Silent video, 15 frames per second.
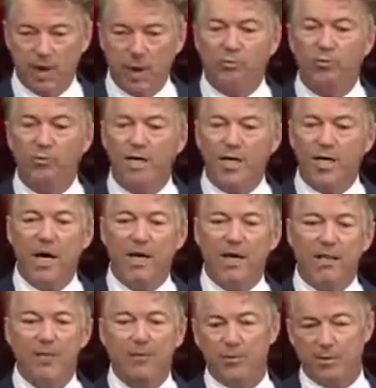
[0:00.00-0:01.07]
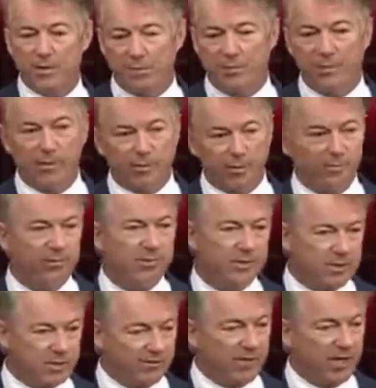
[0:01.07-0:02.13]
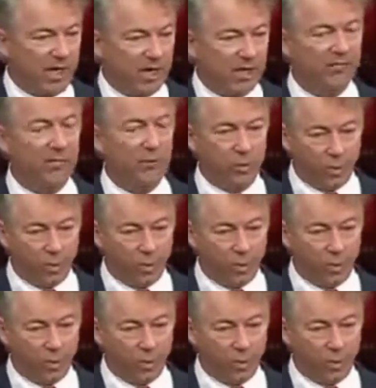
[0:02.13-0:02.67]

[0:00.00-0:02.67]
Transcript: Over 90% of people over 65